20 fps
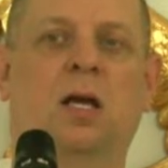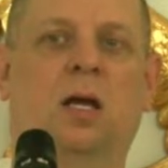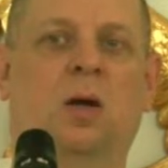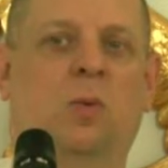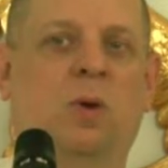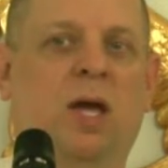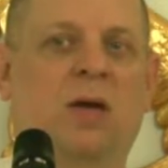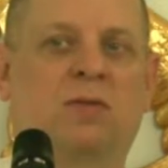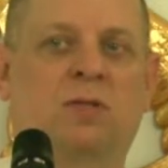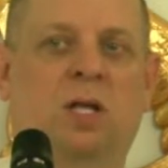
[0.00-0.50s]

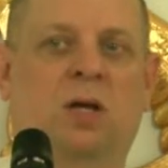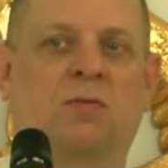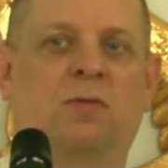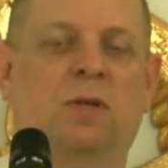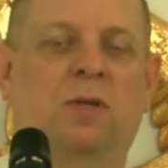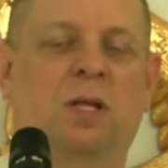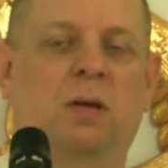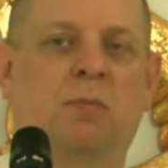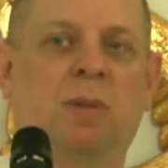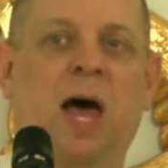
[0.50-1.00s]
And we have stuff
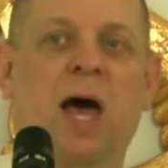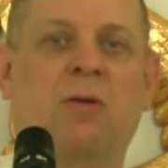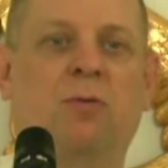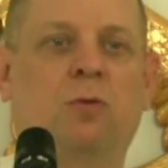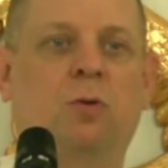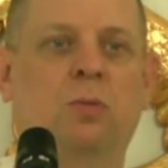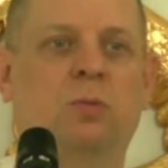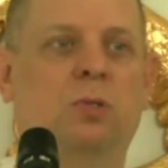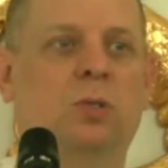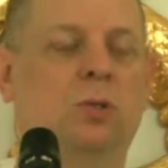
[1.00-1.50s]
in the
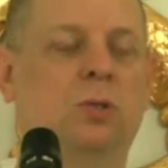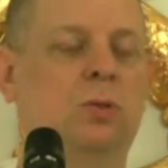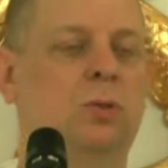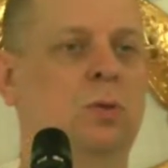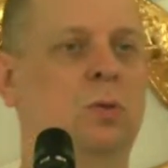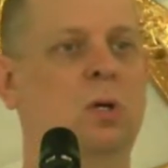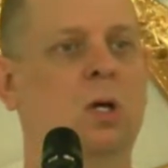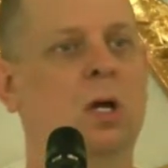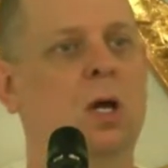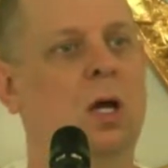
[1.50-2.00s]
bathroom
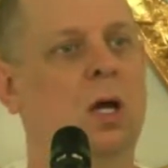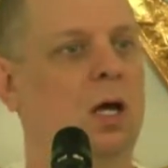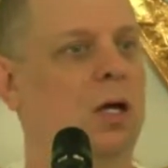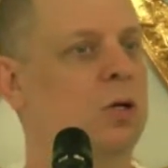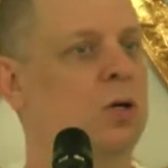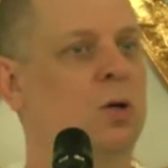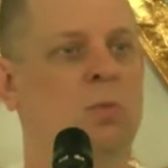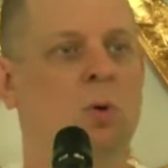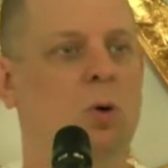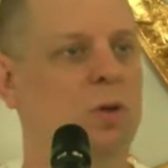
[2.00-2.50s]
too.
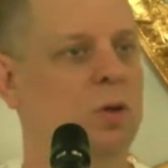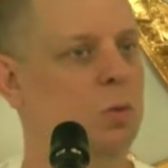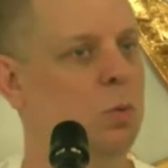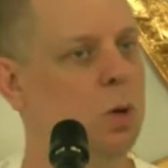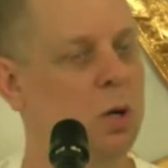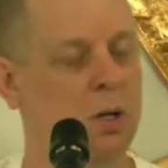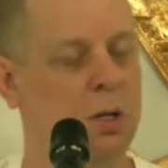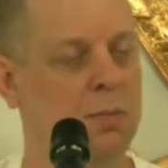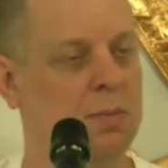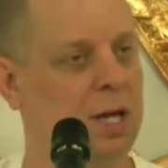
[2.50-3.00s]
You're more than
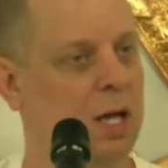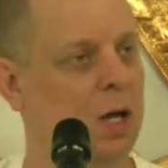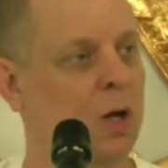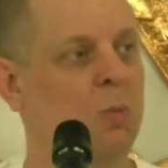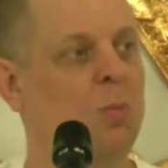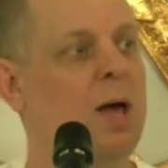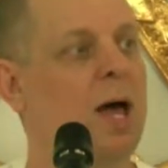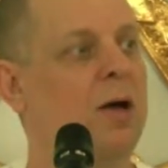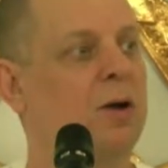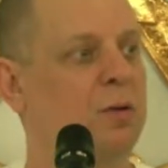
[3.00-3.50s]
welcome to
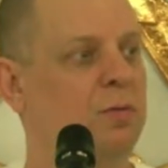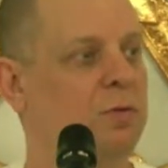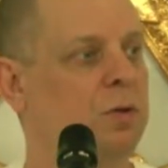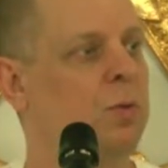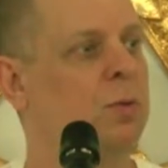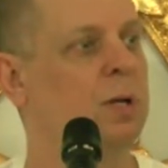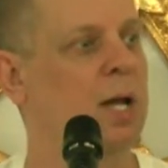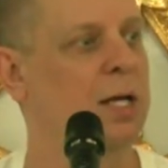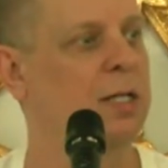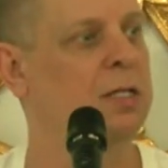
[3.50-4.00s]
help out if you
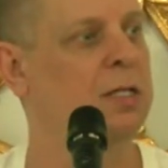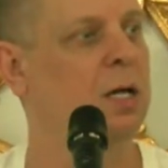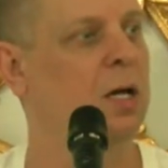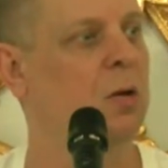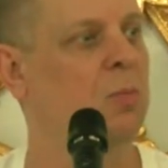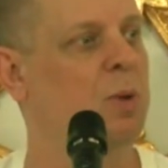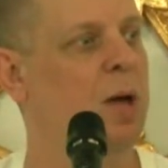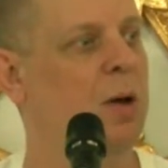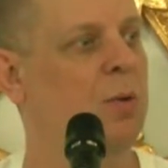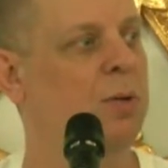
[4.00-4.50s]
would like to
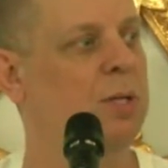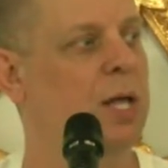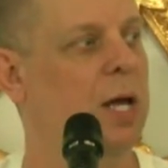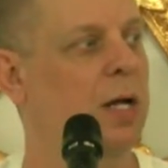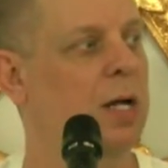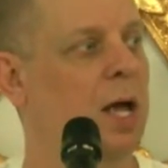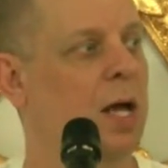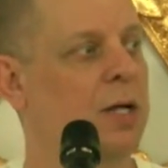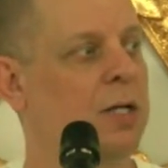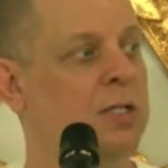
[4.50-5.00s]
help out with that
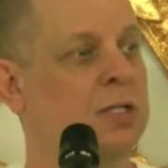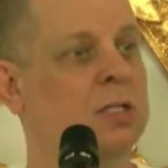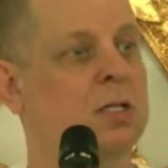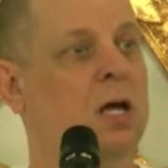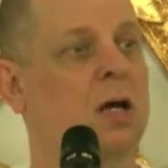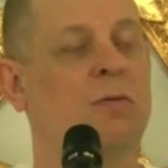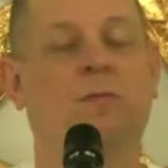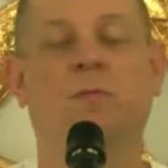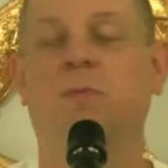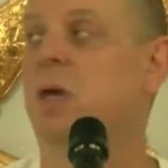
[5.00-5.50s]
kind of
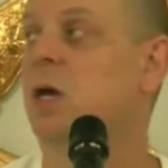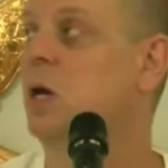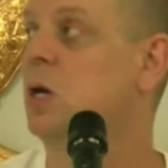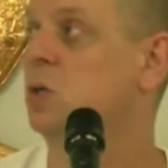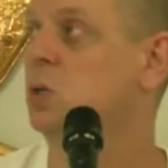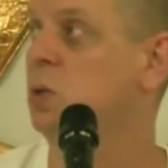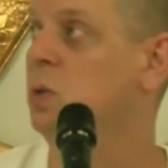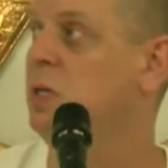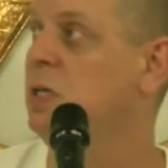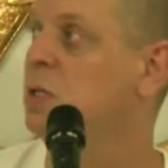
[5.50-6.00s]
stuff.
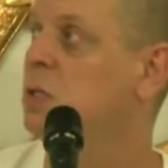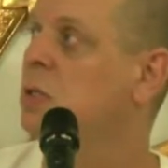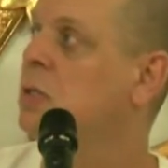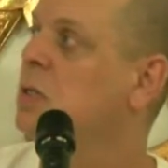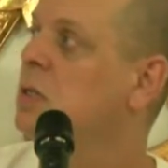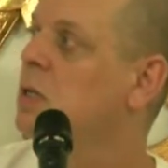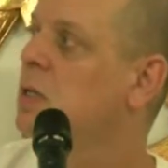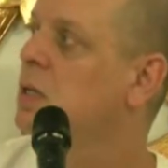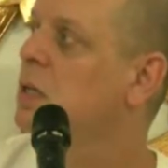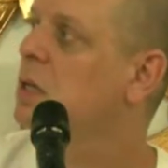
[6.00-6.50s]
So these are
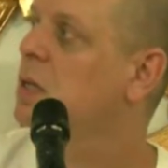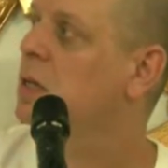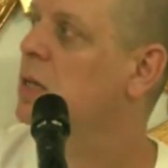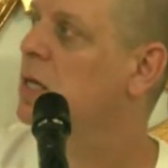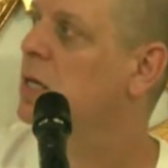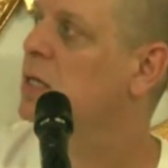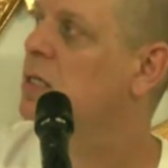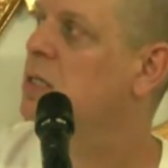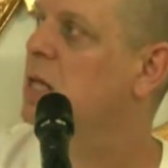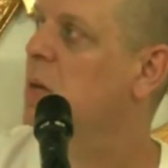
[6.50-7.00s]
the
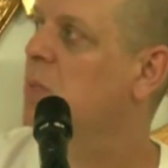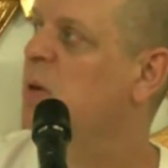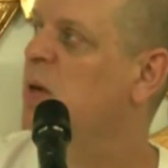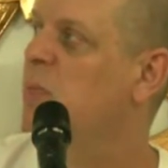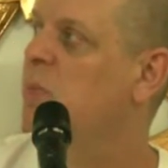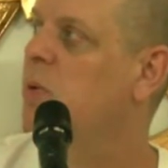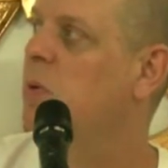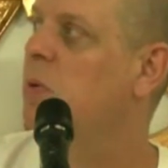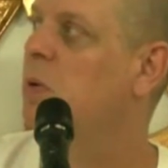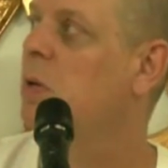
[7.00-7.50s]
things that
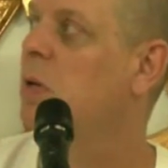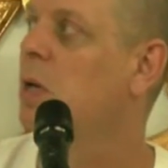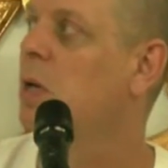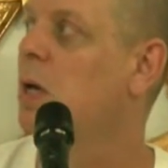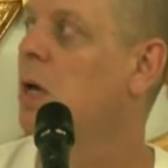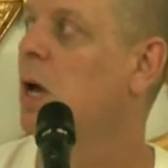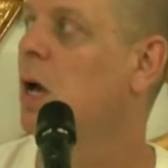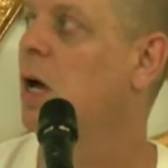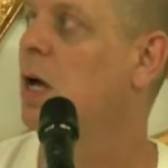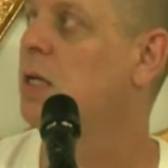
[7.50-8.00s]
people
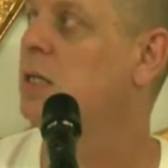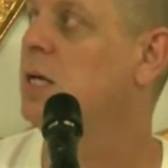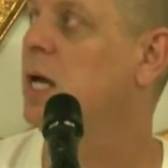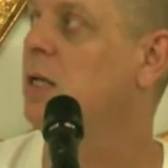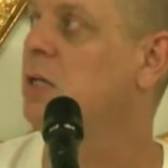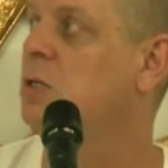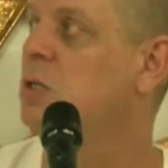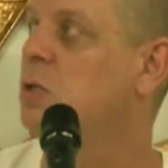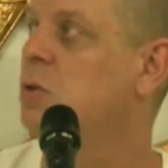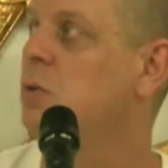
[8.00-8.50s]

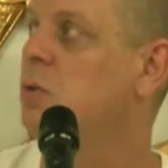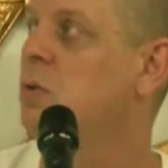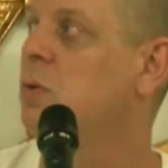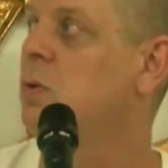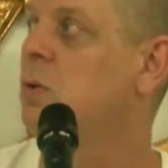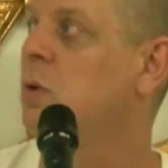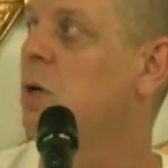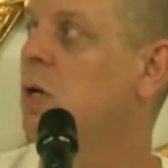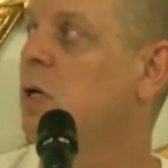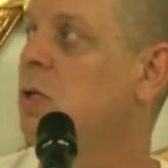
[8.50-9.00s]
tend
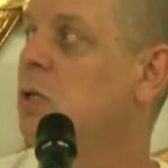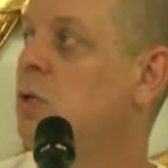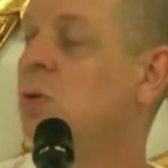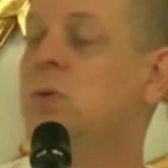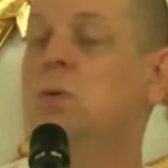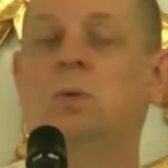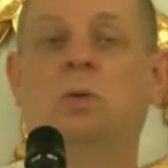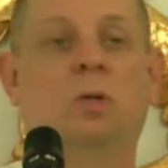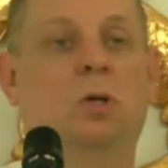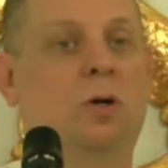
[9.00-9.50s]
to
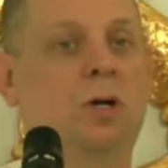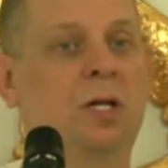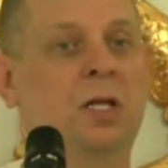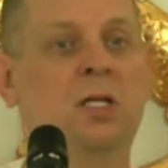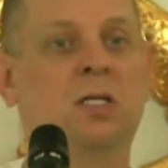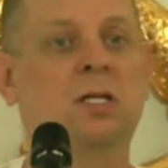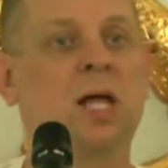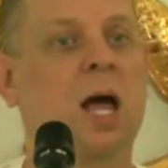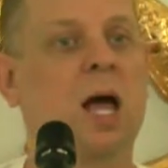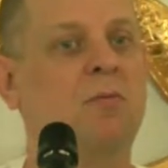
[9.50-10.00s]
do during
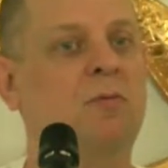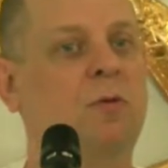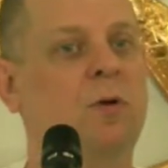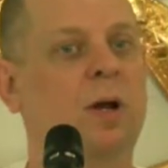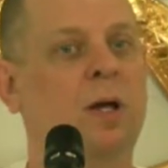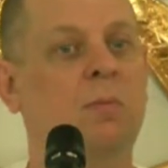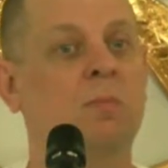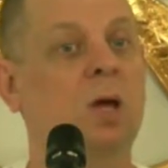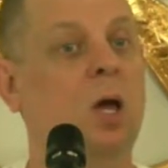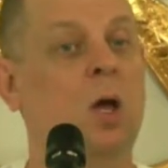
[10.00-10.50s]
this time
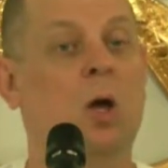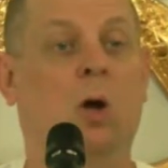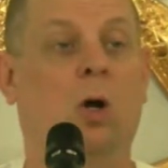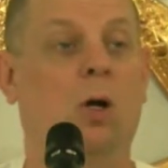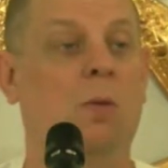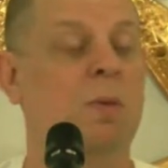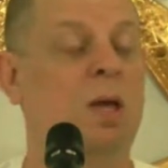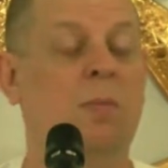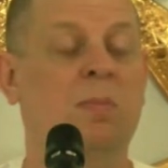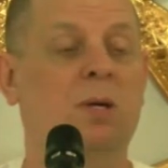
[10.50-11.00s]
frame. Or
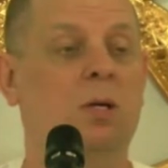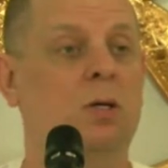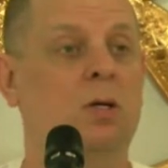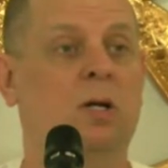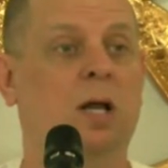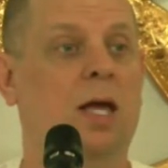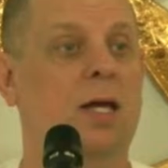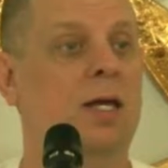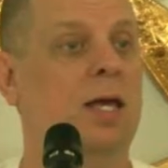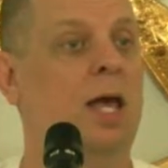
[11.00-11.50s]
maybe you're
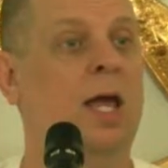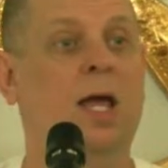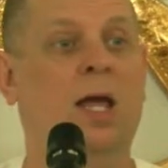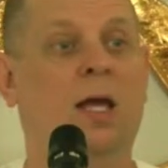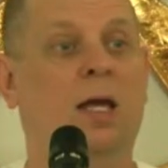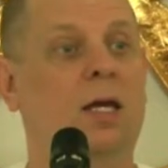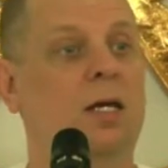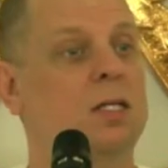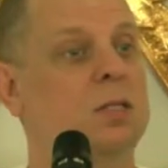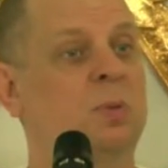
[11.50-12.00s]
like, hey,
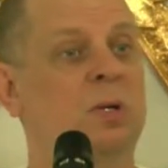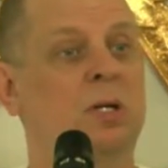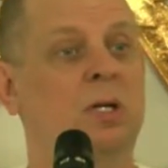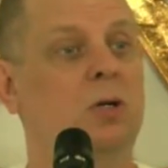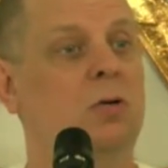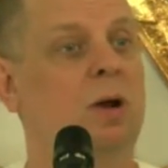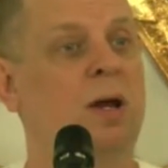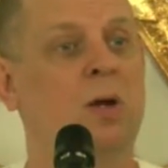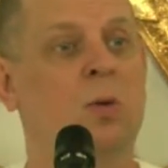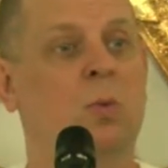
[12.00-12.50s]
it's been a
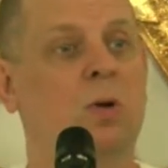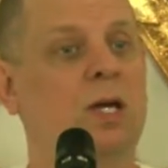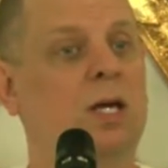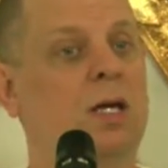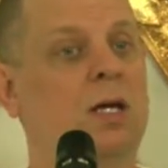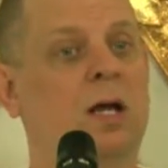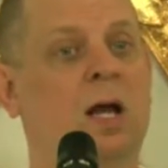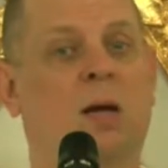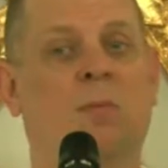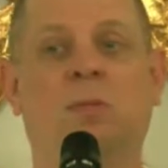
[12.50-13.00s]
great
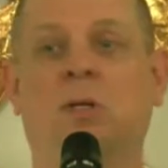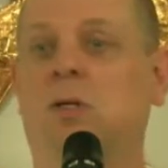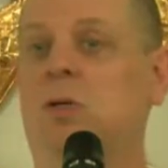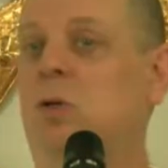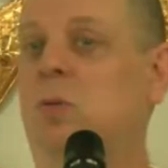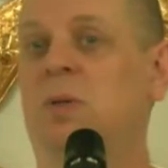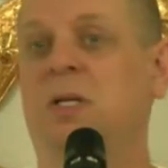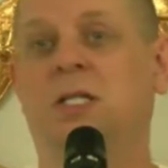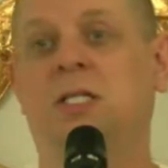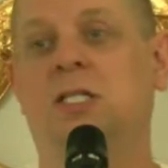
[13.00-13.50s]
week. I'm a
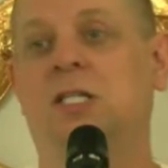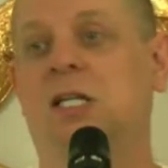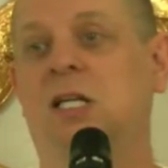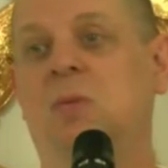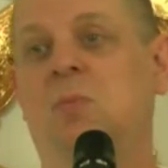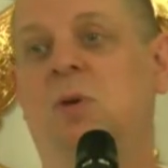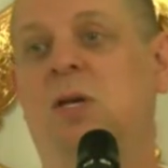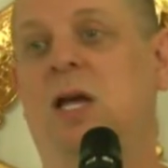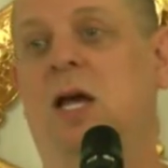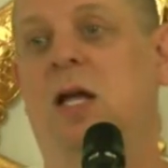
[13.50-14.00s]
little bit
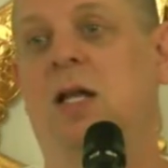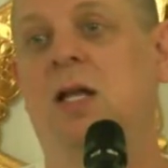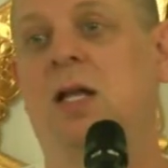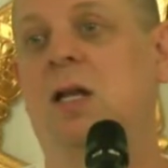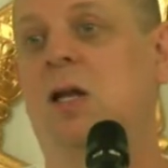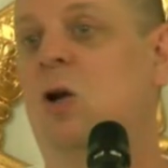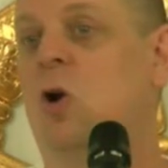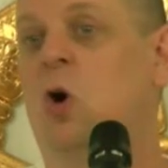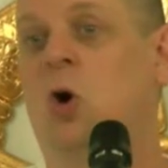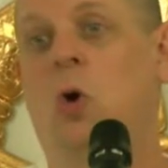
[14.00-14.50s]
sleepy. I need
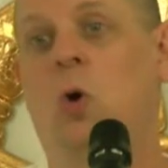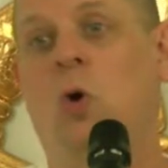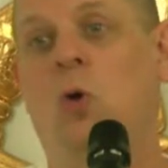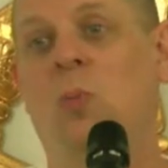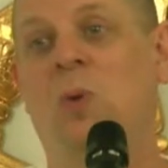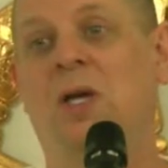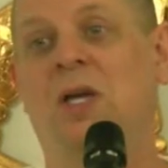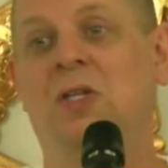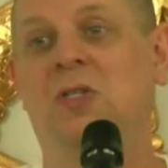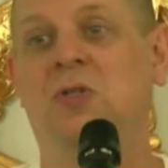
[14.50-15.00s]
to go home
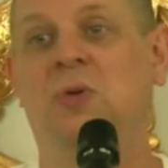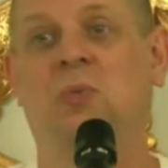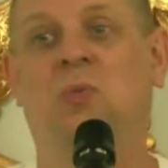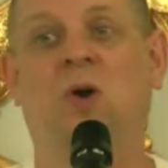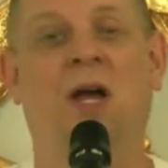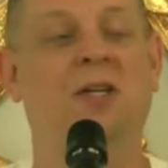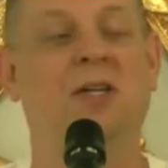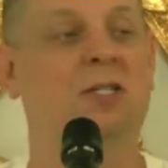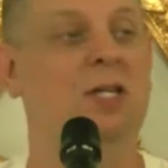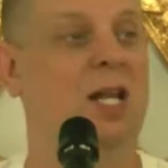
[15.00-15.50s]
and get some
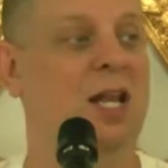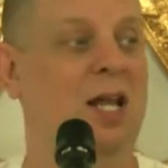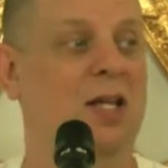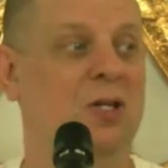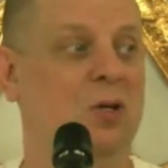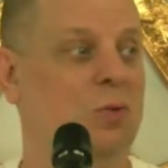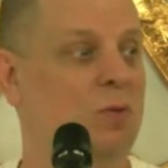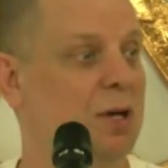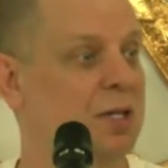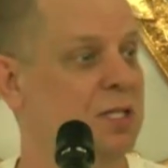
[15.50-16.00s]
rest. I'd like
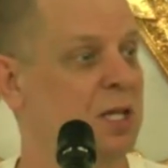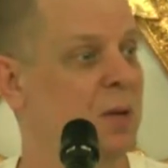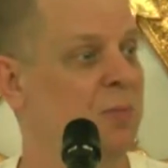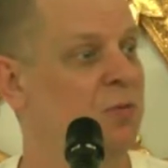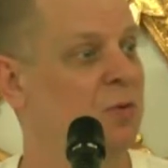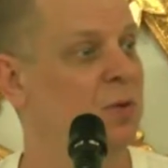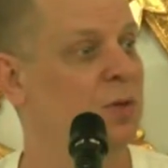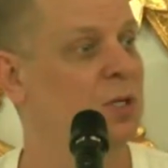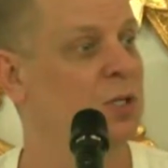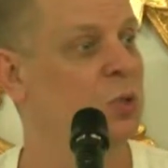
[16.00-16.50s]
to rest up
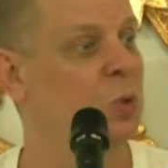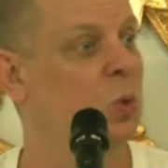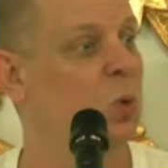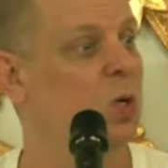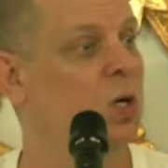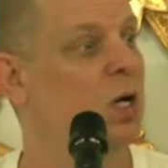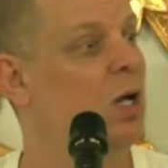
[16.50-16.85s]
for the tour.